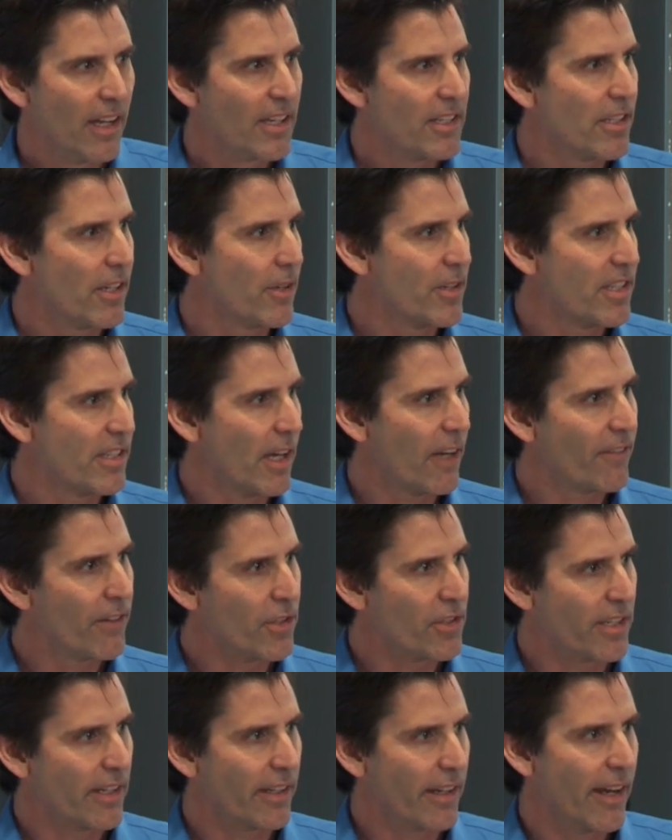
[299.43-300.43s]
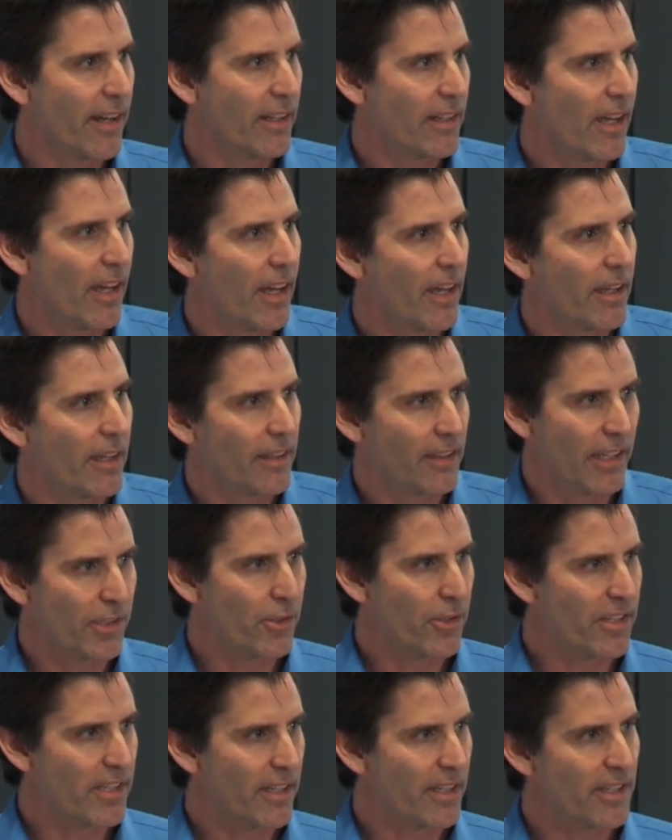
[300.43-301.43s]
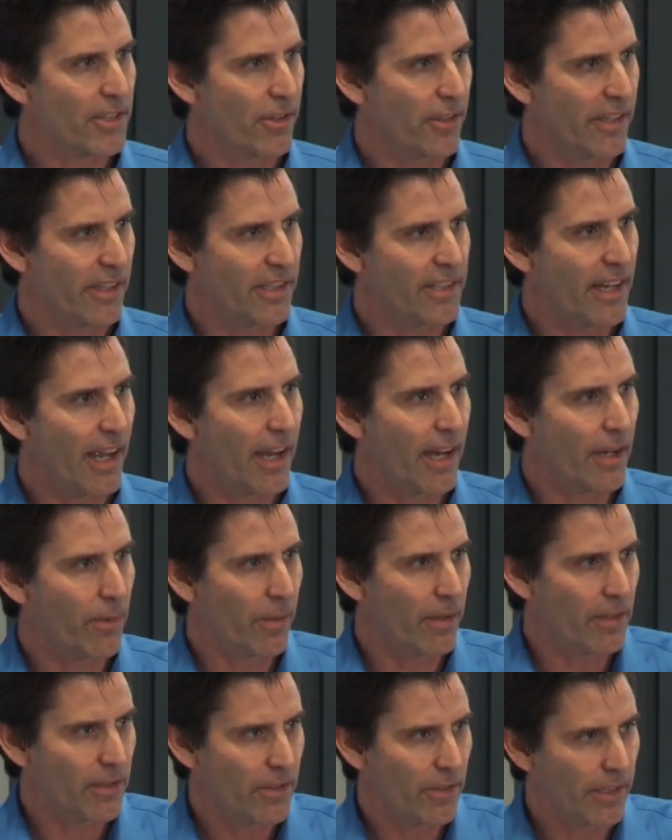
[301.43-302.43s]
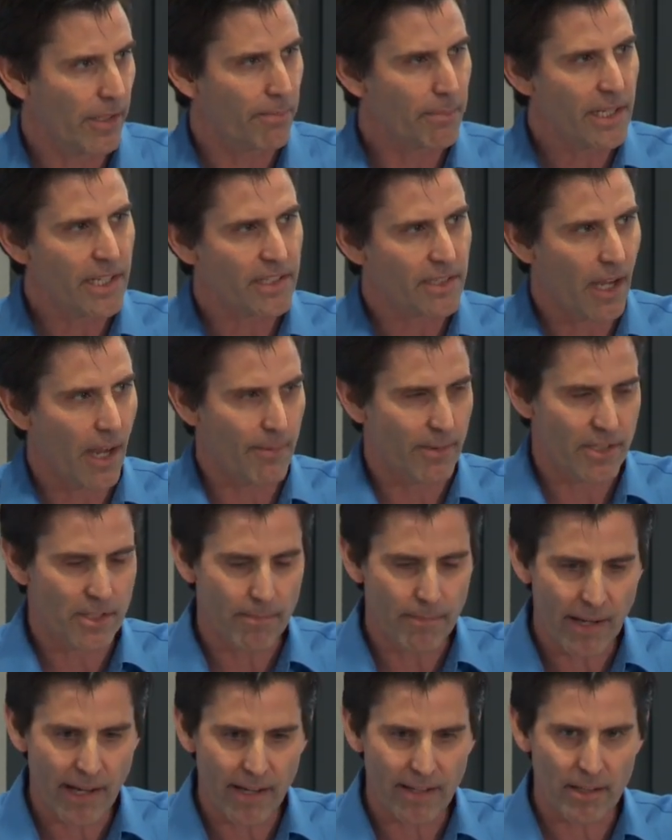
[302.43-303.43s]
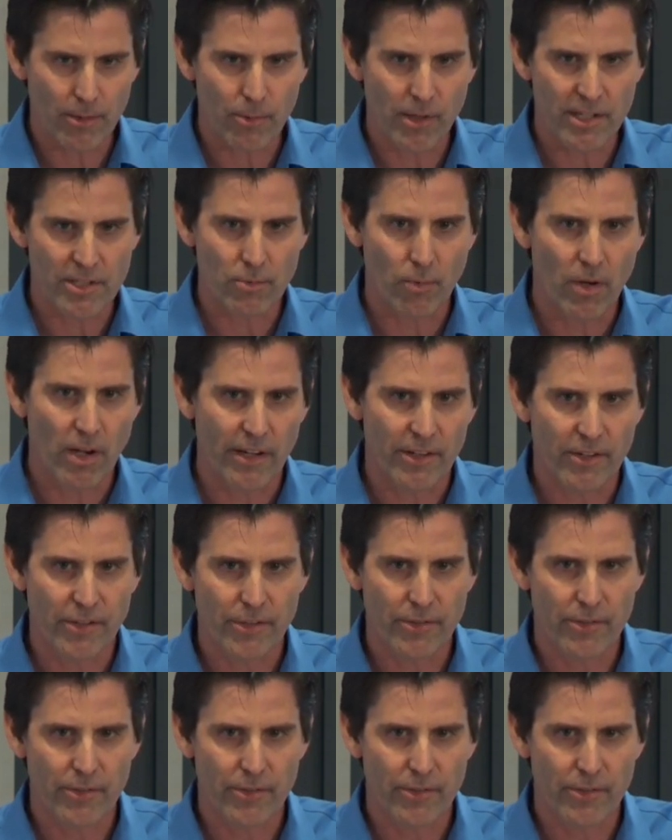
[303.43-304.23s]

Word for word: So instead of using uh, electricity during the day, during a peak time of demand, it runs water